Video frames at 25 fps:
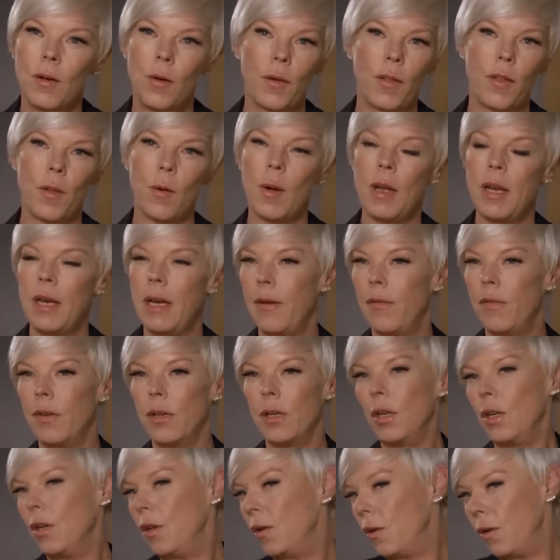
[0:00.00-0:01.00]
although I never
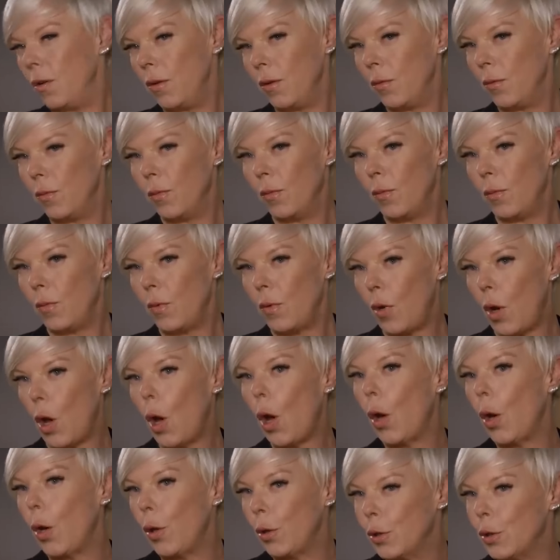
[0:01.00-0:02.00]
knew
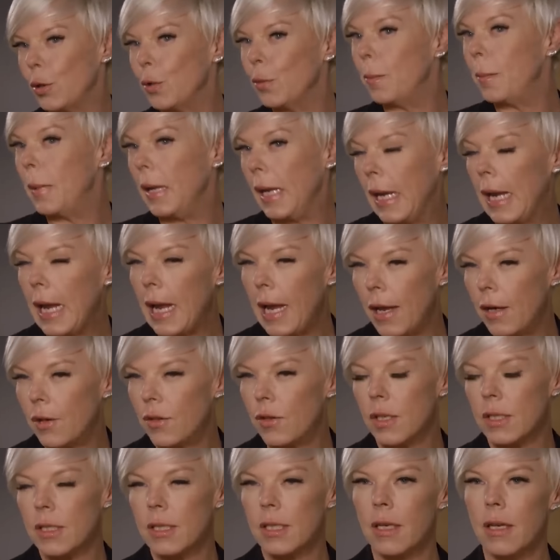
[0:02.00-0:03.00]
her to be a
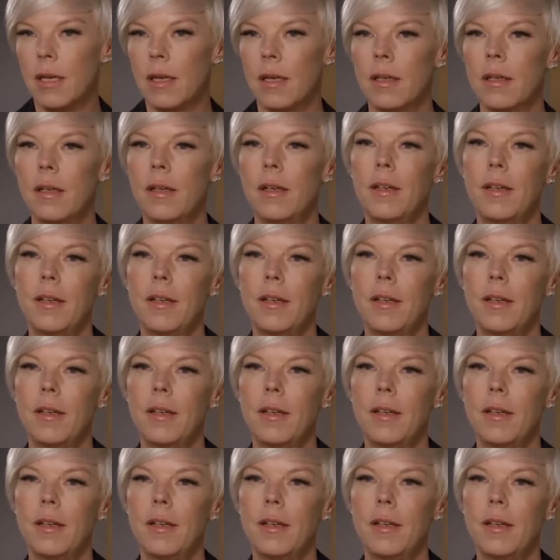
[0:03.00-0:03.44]
hairdresser.